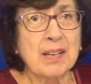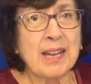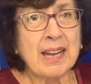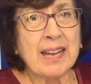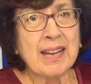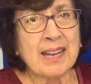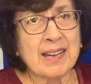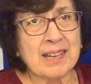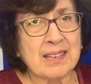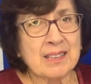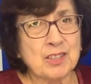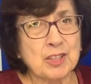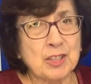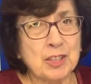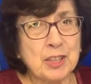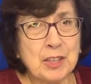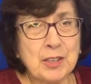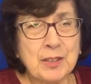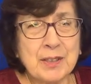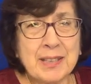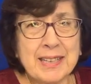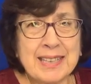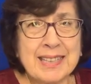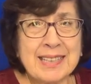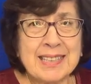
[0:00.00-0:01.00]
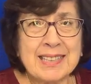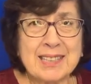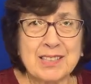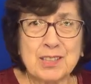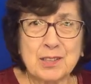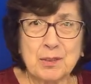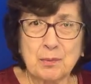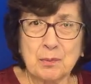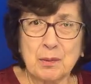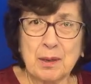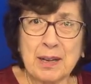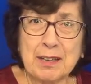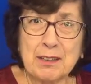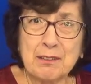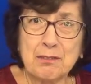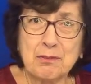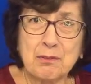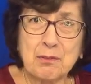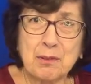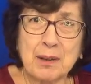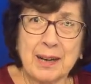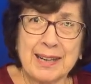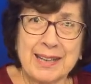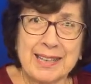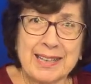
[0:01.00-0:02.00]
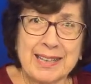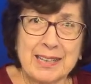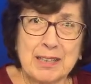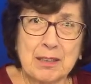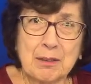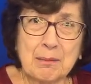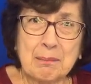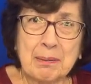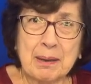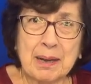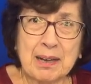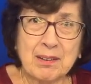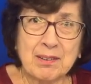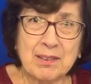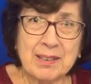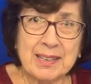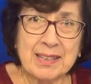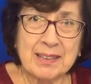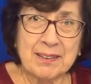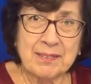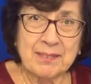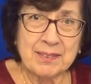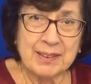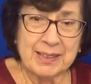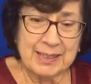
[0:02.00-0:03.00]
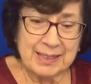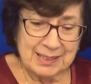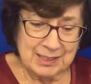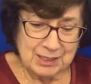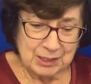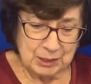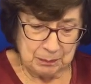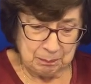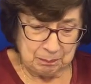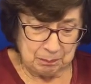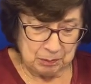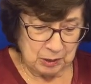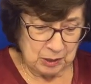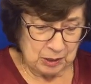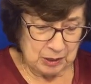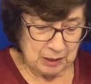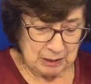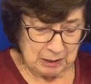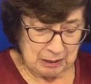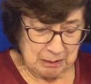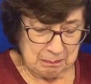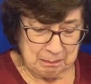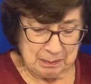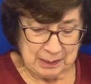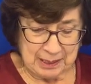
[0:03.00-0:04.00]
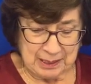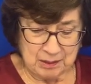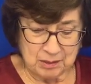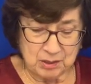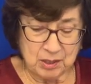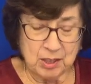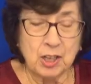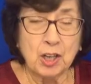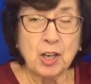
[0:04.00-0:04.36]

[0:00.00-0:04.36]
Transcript: and Judy, his wife, writing about in this book about